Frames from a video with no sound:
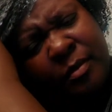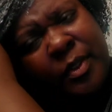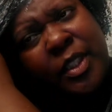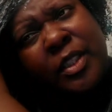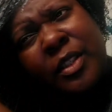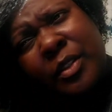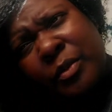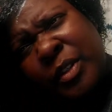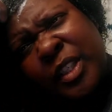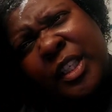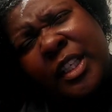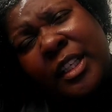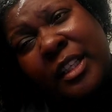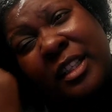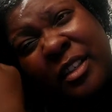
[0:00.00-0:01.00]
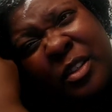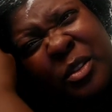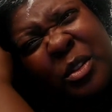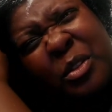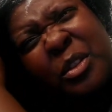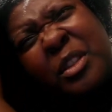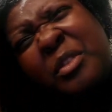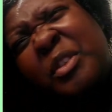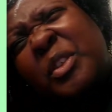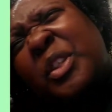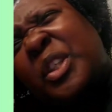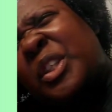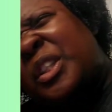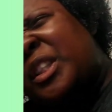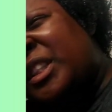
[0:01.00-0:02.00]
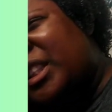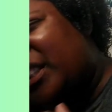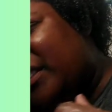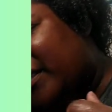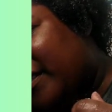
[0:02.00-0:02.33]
This is ridiculous. Ooh, this feel good.